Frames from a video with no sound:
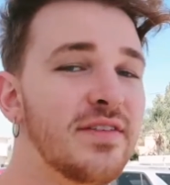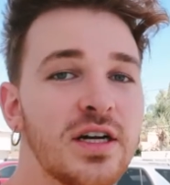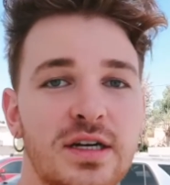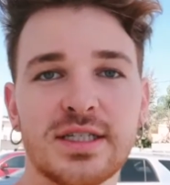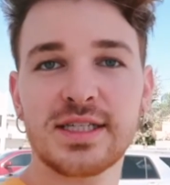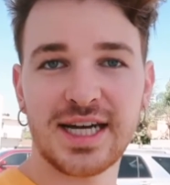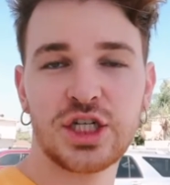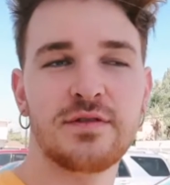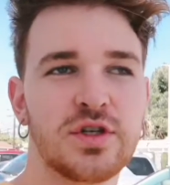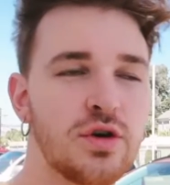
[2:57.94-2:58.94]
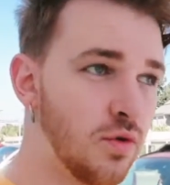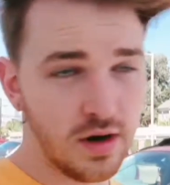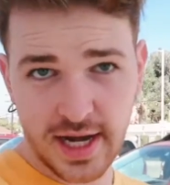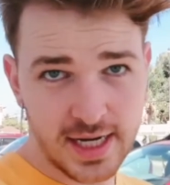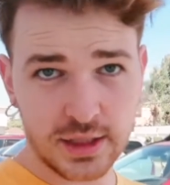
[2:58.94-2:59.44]
have a good selection of
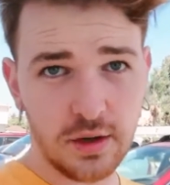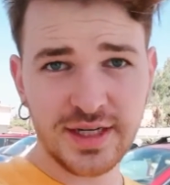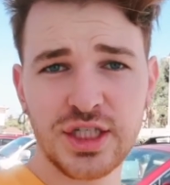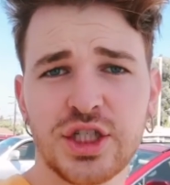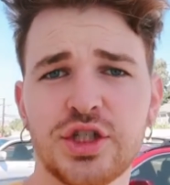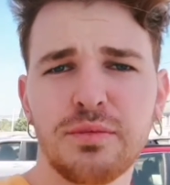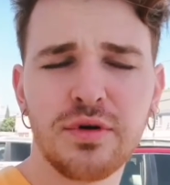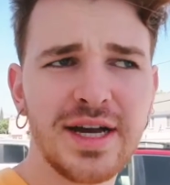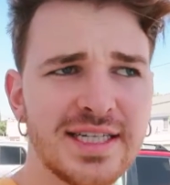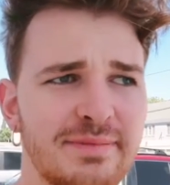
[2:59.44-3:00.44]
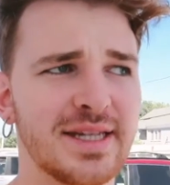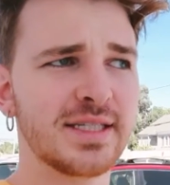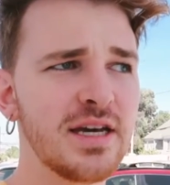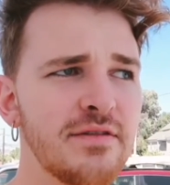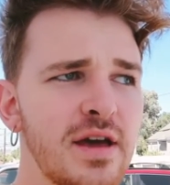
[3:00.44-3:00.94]
decor and it's always super
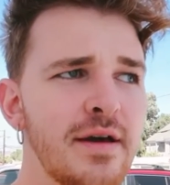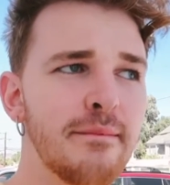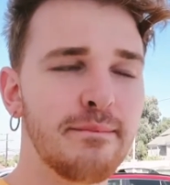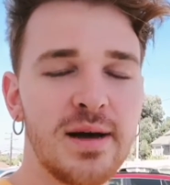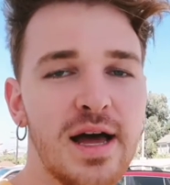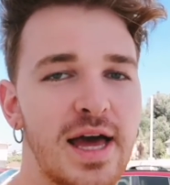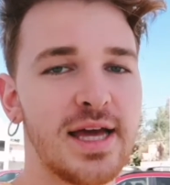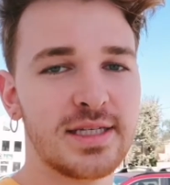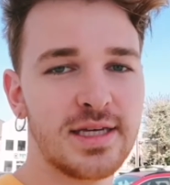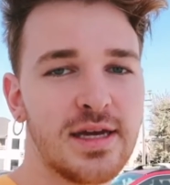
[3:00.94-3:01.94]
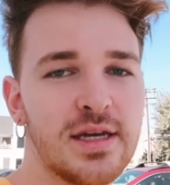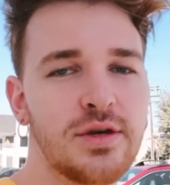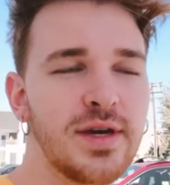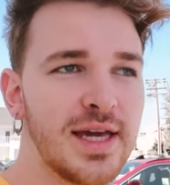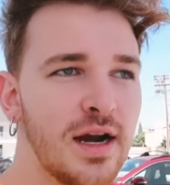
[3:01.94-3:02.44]
expensive, but
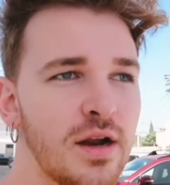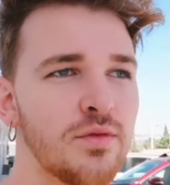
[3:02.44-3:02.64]
you can get it